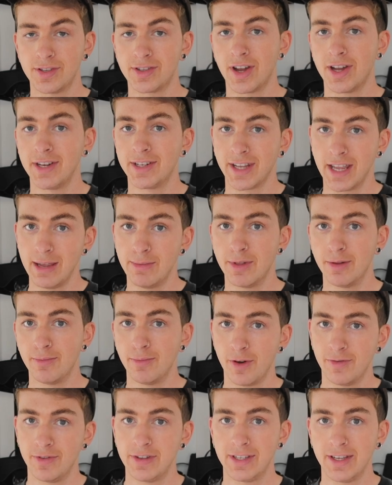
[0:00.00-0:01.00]
decide to keep
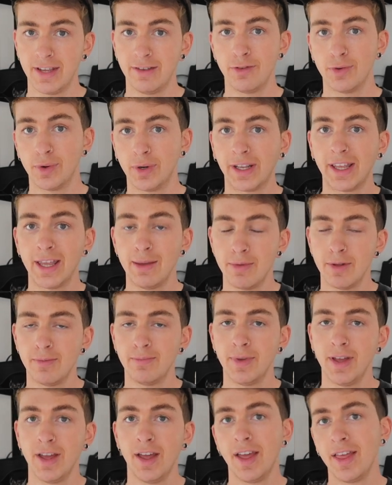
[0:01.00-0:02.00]
them, obviously. If you want to keep
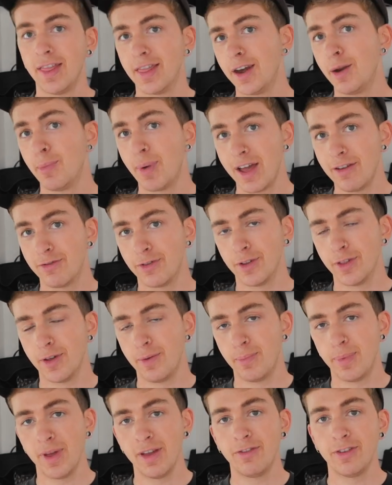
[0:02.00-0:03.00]
them, then you pay for
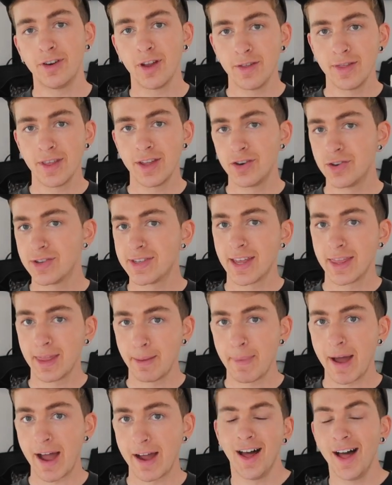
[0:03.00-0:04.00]
them. But if you don't, then you just send
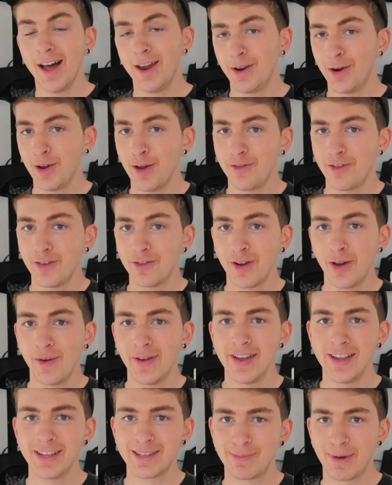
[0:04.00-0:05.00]
them back. I don't know if you've
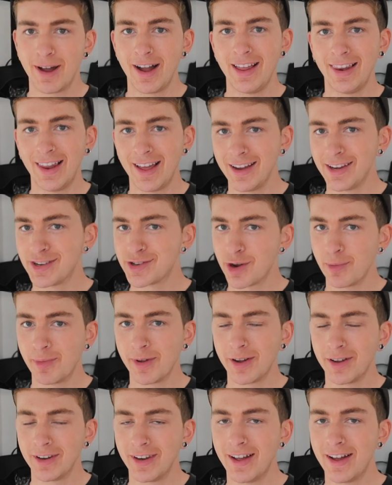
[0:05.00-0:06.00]
noticed, but I like
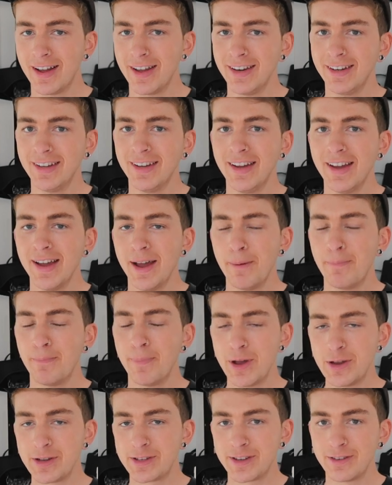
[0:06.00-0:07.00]
shopping online.
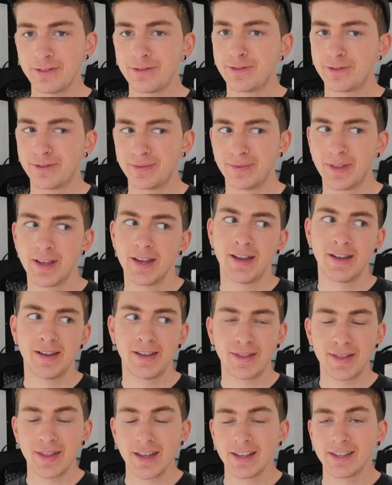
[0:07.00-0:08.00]
Most of
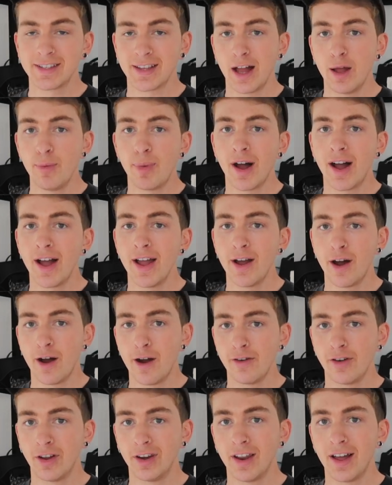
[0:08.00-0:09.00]
the things I buy
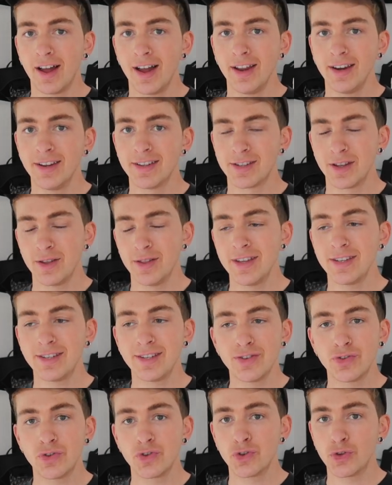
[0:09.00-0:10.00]
are online, so this
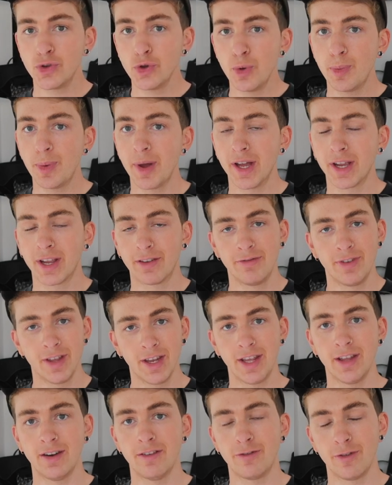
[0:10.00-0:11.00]
is super
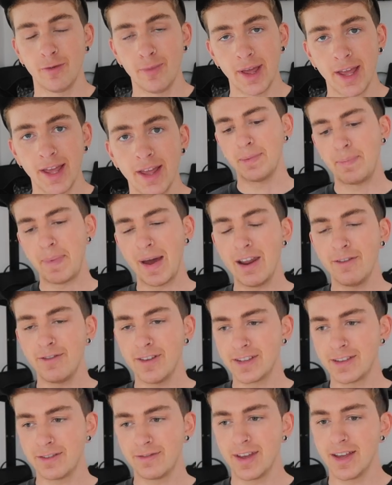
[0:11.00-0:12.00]
convenient for me. The
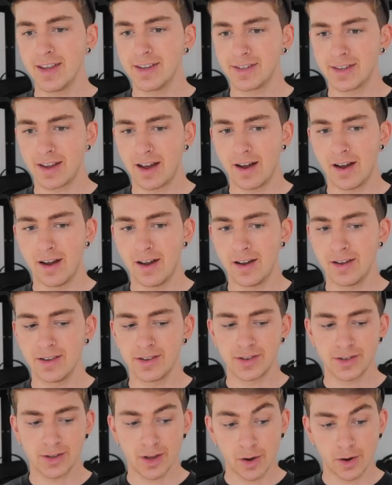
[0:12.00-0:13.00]
benefits of this are
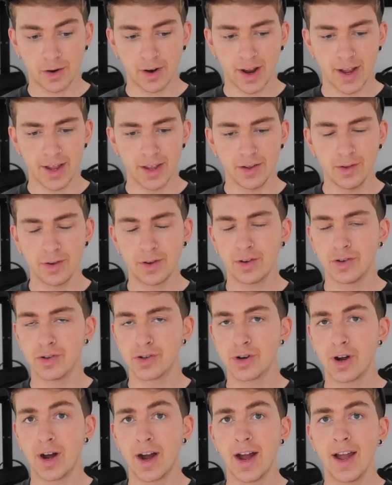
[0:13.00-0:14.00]
so great. You can
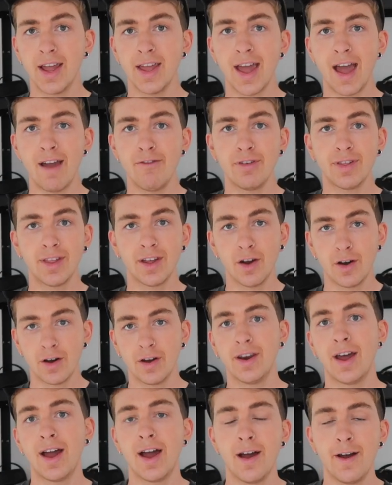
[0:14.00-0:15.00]
try everything
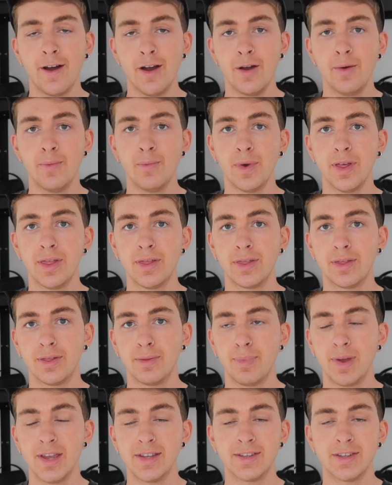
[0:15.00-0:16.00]
on at home with
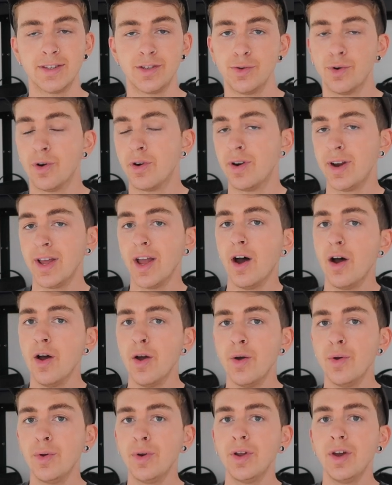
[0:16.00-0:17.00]
pieces you already
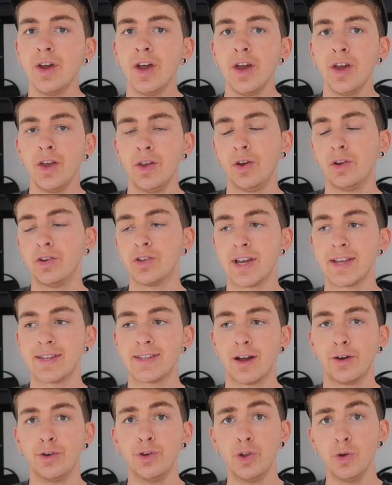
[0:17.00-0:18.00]
own, you can
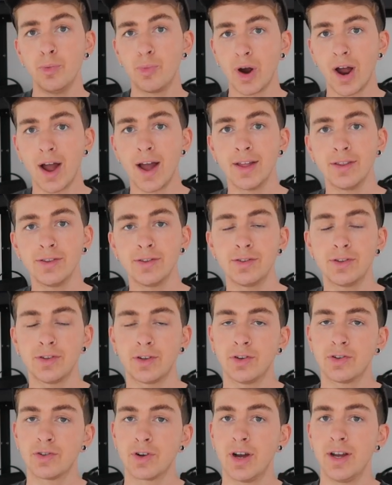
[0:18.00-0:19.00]
test out new brands, you
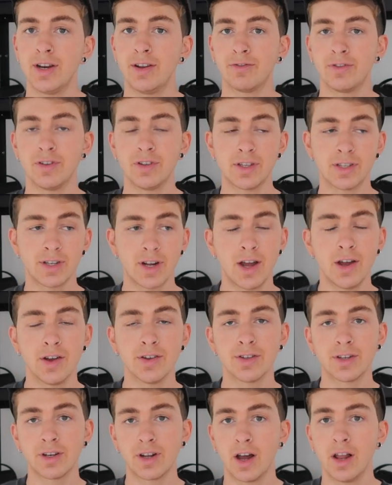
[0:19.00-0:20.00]
can try different
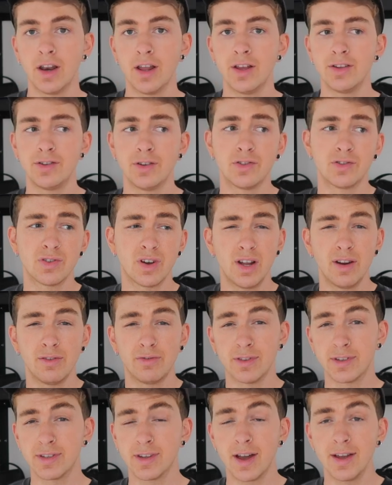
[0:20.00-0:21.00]
styles and colours, you can try
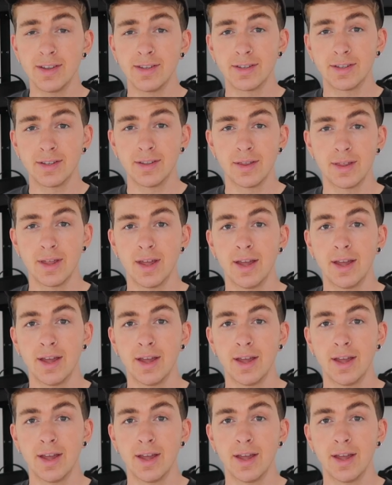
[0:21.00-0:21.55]
different sizes and